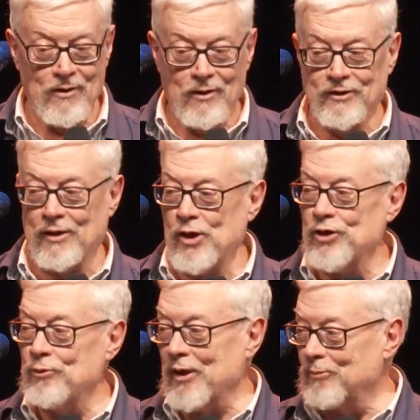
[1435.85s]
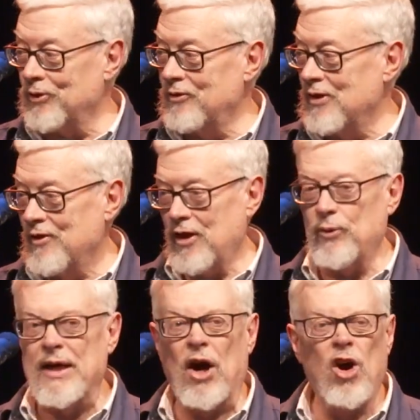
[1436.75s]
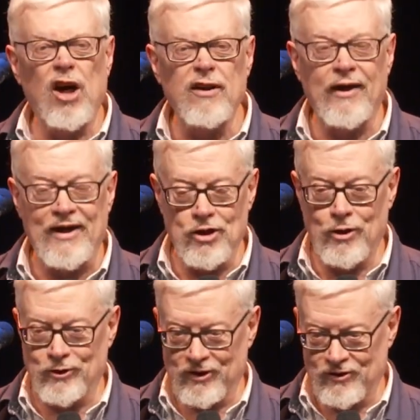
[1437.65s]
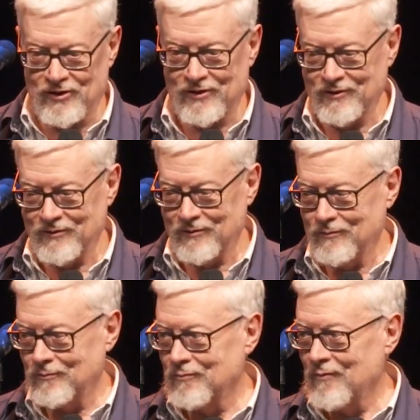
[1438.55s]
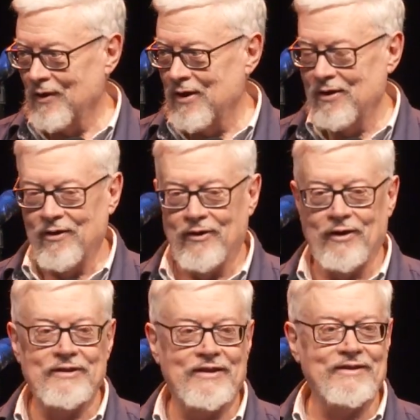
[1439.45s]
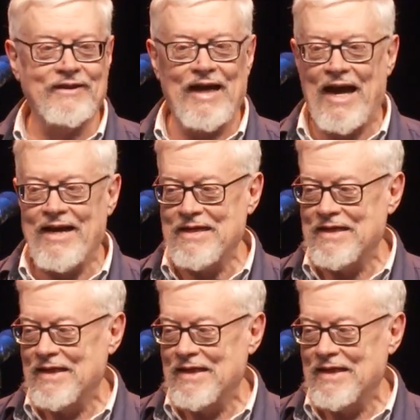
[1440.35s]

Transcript: Some other people that we hardly noticed. There was this guy